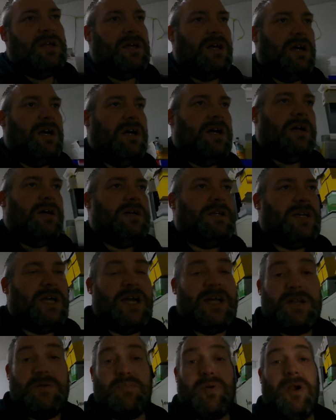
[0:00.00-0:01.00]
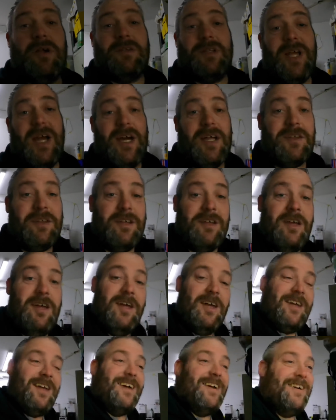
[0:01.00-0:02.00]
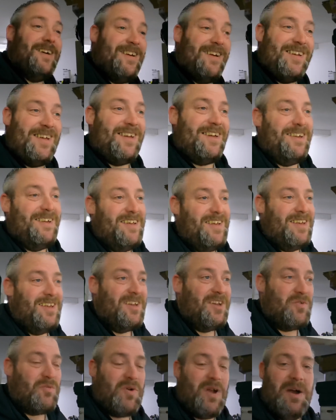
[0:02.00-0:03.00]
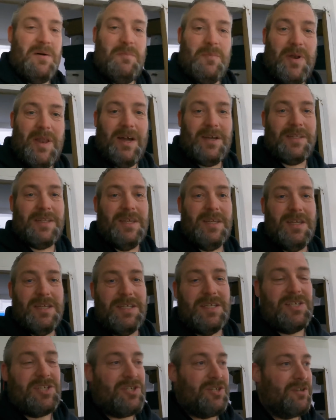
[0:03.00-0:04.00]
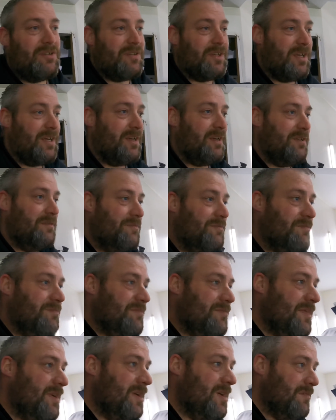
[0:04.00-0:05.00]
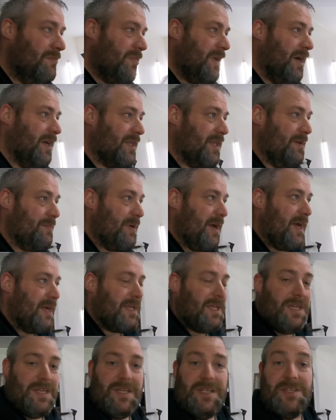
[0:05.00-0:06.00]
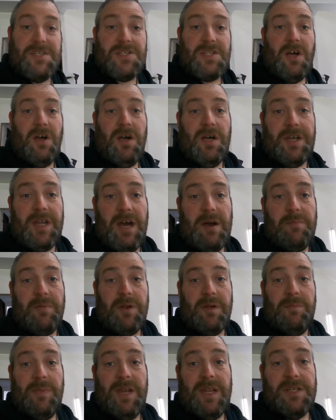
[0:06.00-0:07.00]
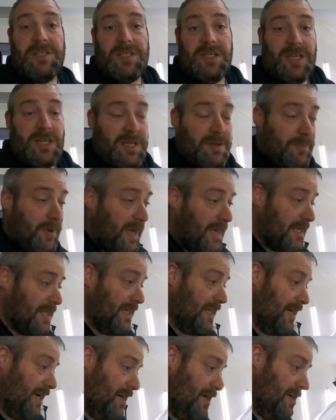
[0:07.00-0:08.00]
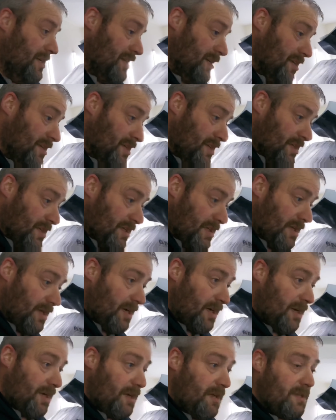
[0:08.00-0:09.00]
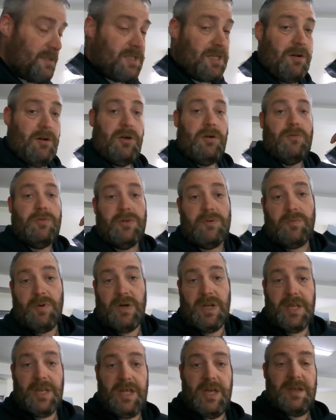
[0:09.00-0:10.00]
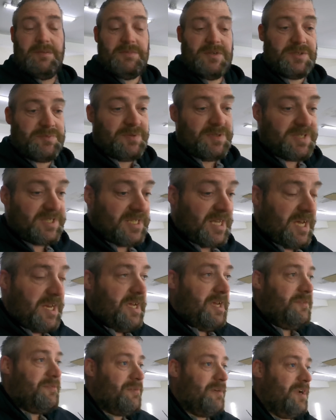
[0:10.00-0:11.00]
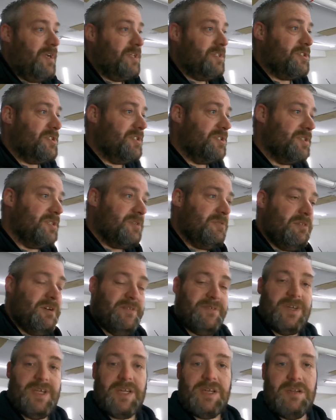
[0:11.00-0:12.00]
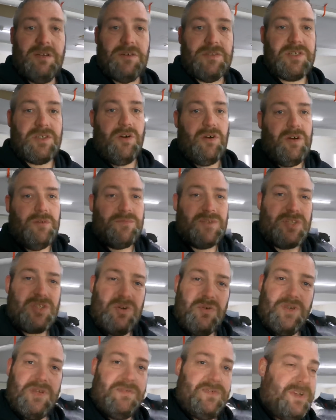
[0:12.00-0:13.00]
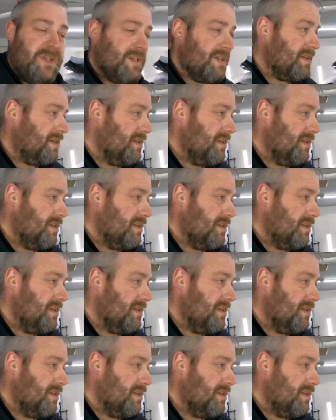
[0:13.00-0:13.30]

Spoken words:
Yeah, and it broke down. We unplugged the EDIS unit and plugged it back in. It started up, and I managed to get it back here. So I ordered one of them. It's been sat there for ages, and I haven't had a lot of time to do anything.